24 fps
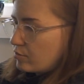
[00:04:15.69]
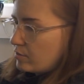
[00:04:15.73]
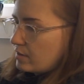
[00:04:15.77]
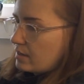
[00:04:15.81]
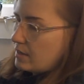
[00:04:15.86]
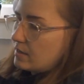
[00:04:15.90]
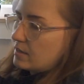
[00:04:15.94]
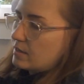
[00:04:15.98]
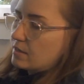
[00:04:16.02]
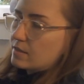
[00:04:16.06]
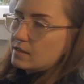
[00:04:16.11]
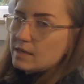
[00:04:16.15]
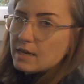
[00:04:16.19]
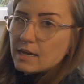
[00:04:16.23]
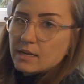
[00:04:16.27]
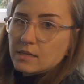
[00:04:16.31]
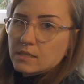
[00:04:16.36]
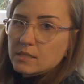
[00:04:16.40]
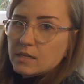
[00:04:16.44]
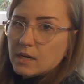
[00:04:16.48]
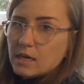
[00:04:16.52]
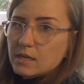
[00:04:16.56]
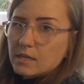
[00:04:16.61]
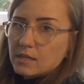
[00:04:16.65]
and in the
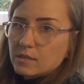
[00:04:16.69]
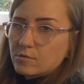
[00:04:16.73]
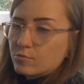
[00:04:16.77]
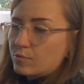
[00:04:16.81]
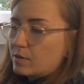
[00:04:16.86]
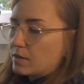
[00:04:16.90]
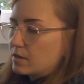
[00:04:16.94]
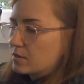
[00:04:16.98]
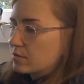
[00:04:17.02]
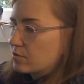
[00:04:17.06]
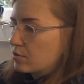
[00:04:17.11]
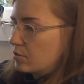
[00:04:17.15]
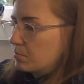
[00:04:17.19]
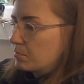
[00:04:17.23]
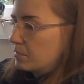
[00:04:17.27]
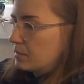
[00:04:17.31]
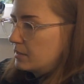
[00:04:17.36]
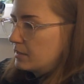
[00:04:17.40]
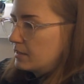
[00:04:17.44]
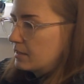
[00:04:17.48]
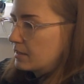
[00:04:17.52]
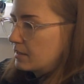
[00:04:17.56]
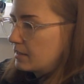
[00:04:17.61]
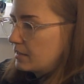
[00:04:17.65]
end cut it when it's
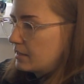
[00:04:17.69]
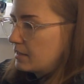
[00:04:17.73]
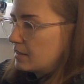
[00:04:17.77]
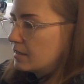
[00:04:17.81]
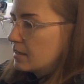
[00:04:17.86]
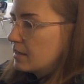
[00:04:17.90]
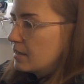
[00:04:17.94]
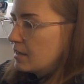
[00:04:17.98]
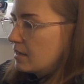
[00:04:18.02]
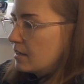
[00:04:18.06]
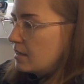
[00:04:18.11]
completely